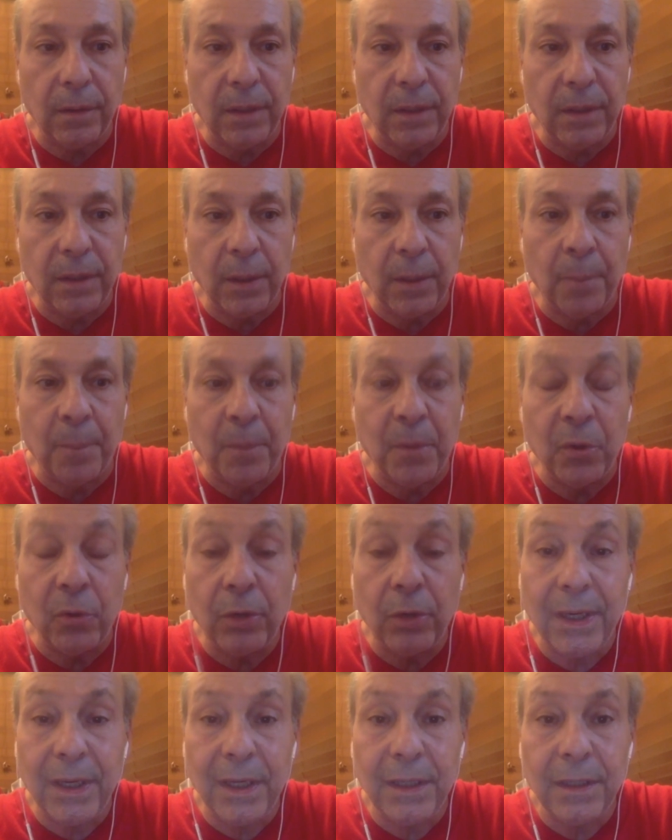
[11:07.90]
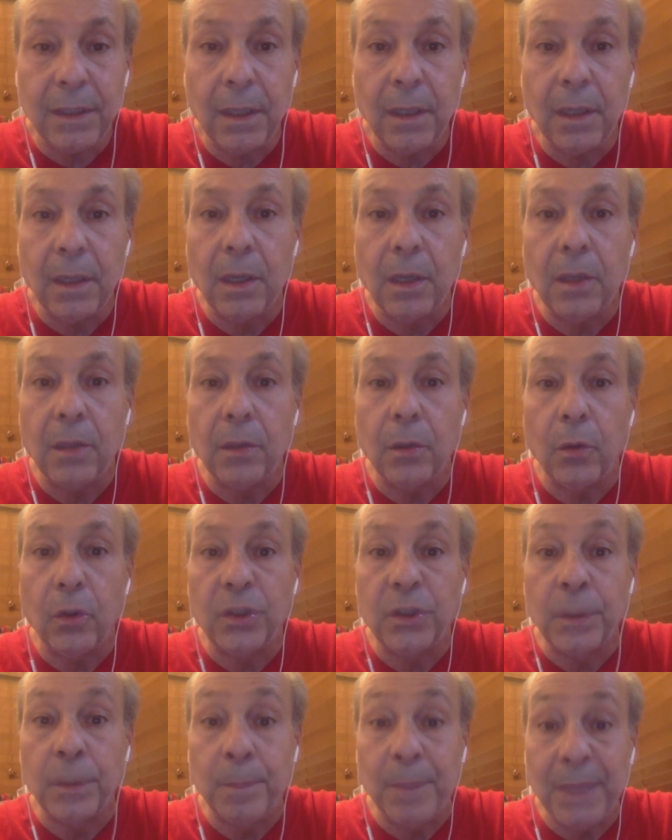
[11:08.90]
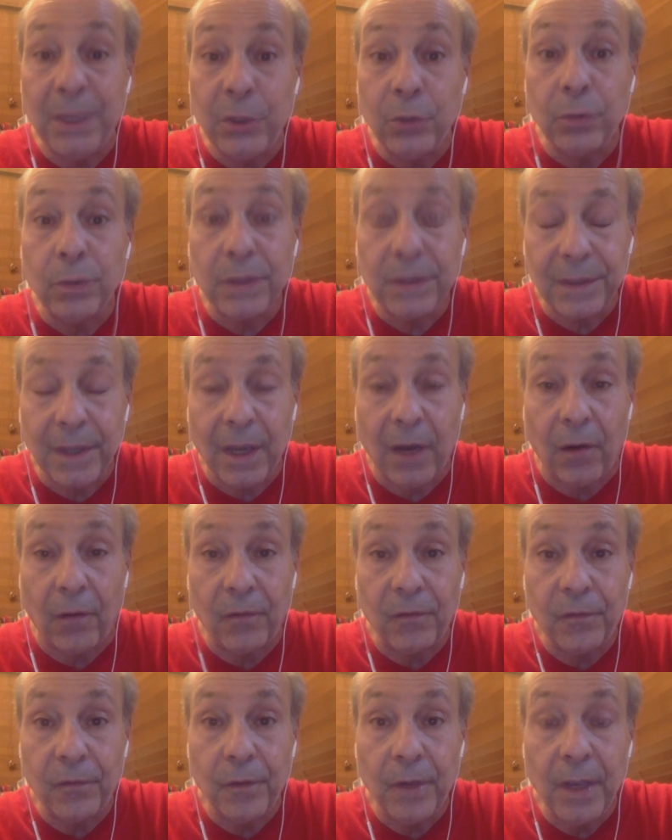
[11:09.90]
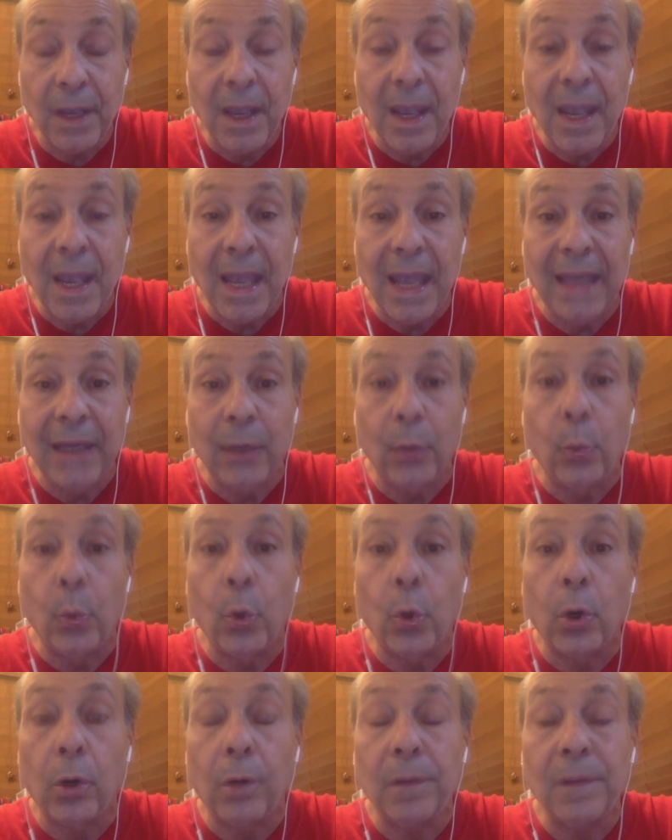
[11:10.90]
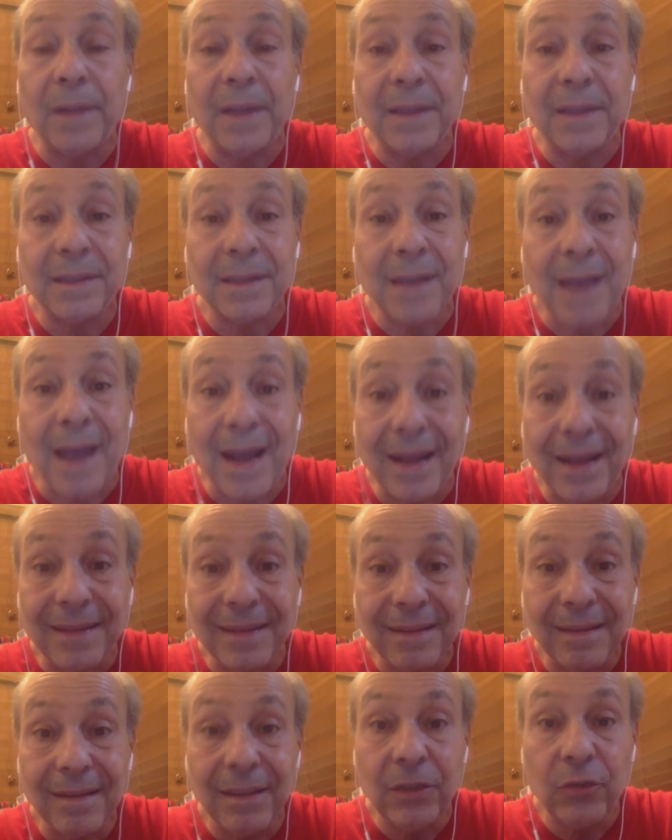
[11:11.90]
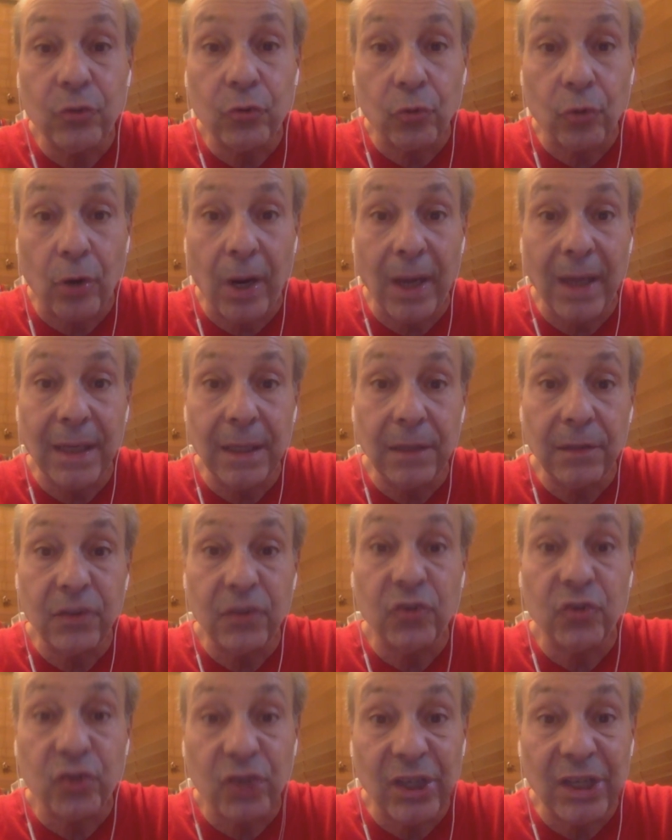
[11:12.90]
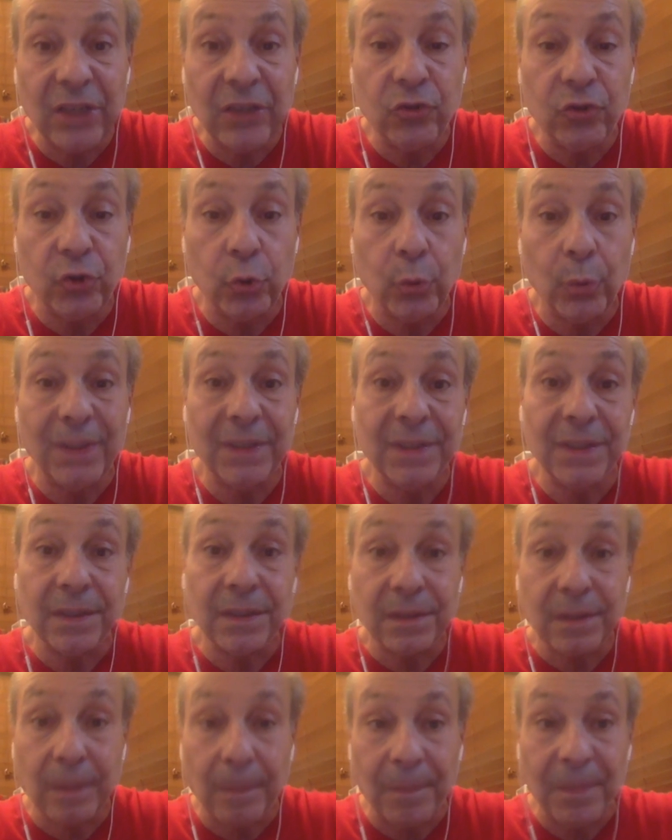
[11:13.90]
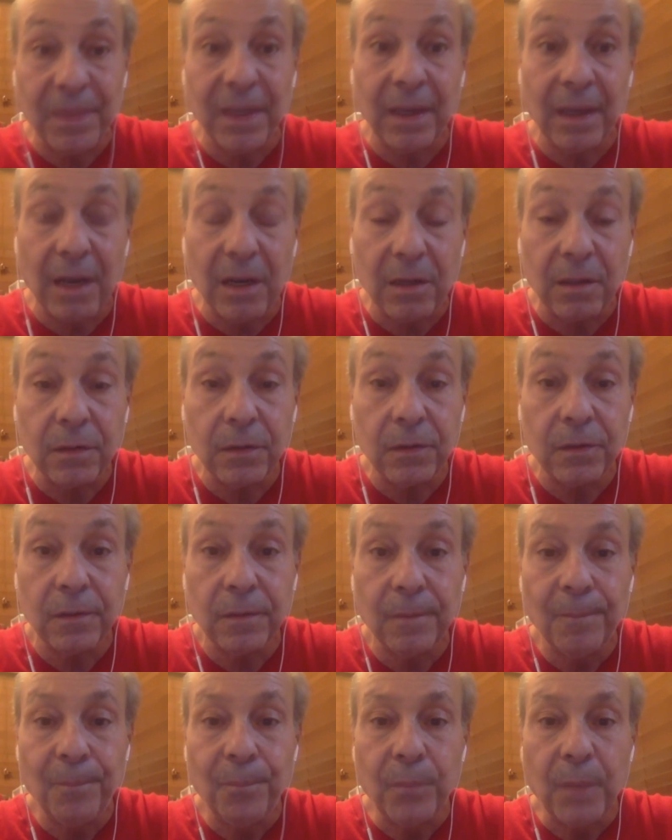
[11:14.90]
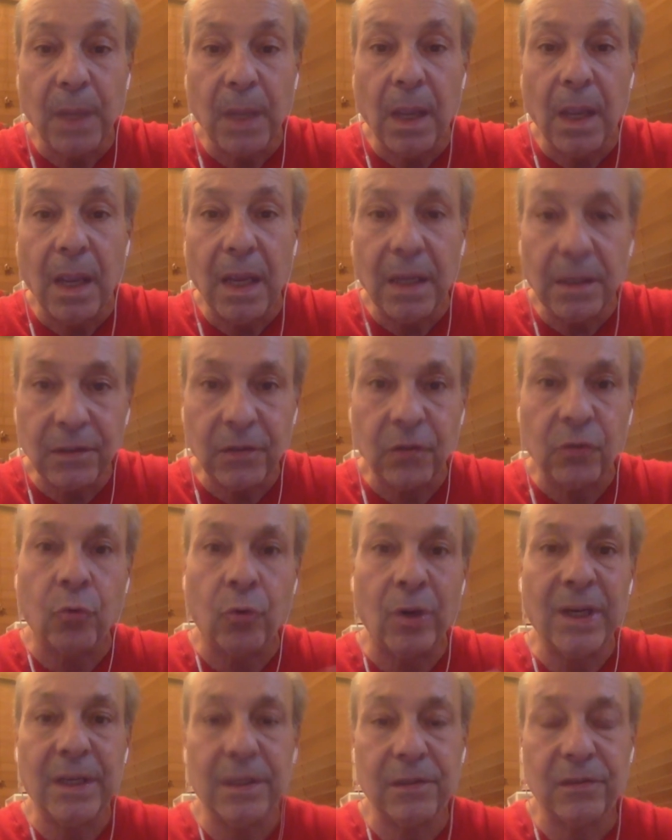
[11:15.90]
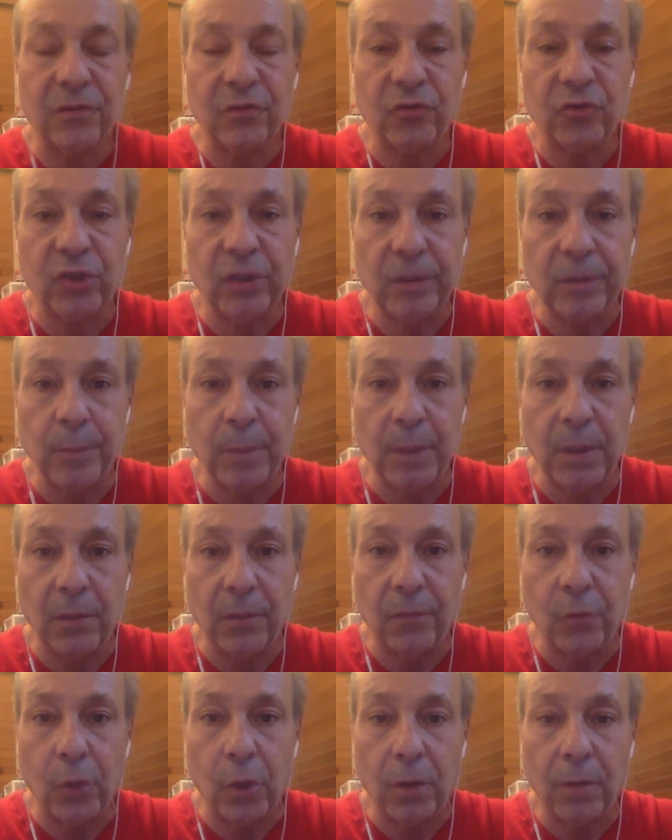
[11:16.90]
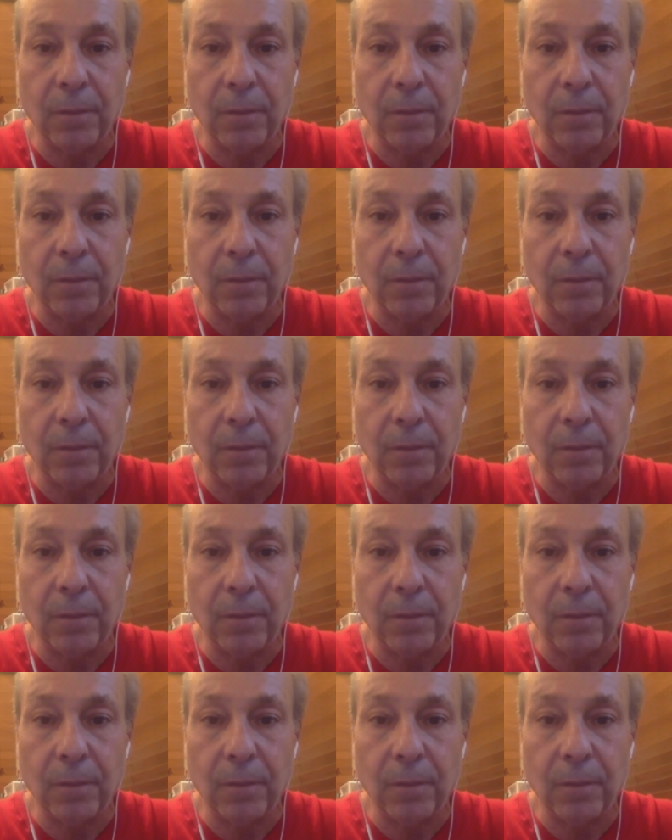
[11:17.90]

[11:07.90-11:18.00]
ability to be yourself in a world that's constantly trying to change you into something else is the greatest achievement of all.